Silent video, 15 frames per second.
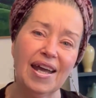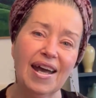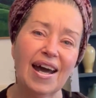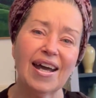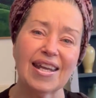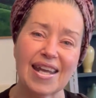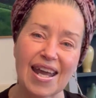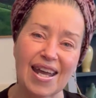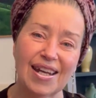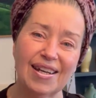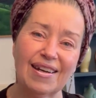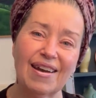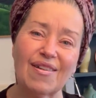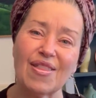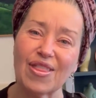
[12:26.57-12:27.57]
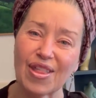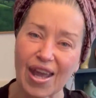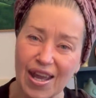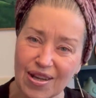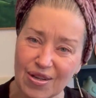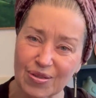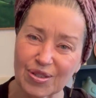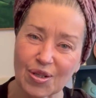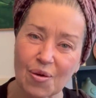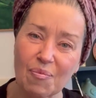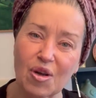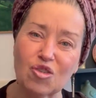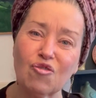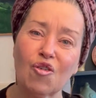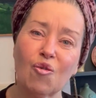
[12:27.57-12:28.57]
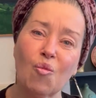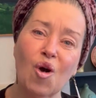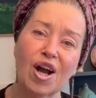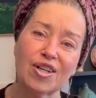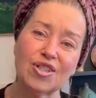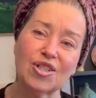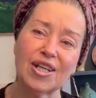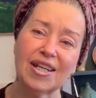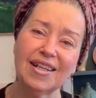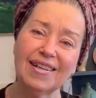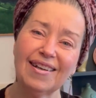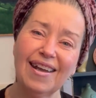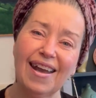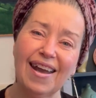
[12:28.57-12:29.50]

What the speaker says: Again, thank you so much for watching,